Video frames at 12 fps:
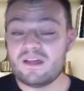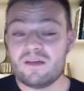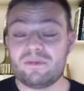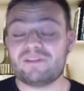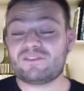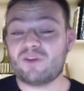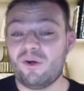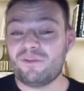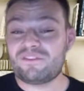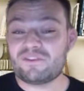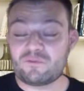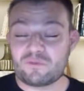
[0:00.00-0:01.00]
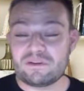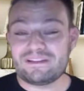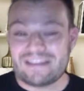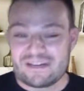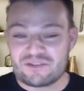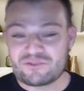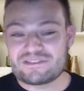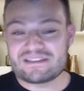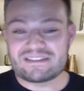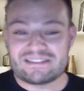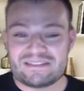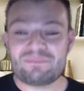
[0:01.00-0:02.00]
but it's also really
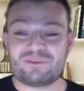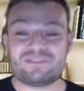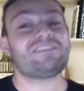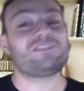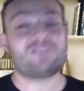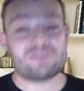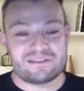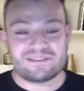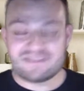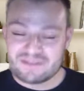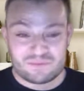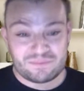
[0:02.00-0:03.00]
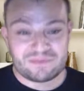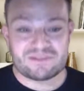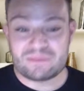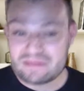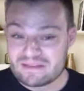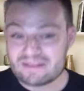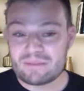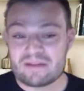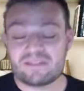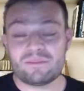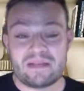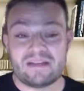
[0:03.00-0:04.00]
interestingly, particularly since we've been speaking about
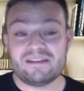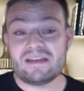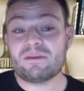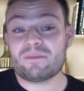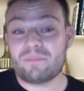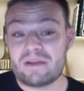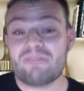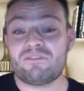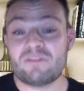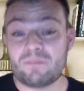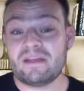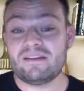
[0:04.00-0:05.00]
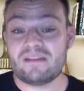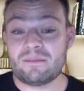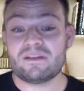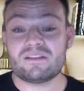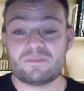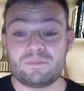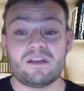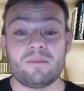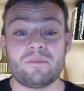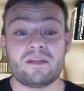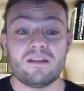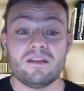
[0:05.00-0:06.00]
the pandemic, but after the pandemic, it's
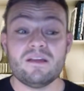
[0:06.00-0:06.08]
becoming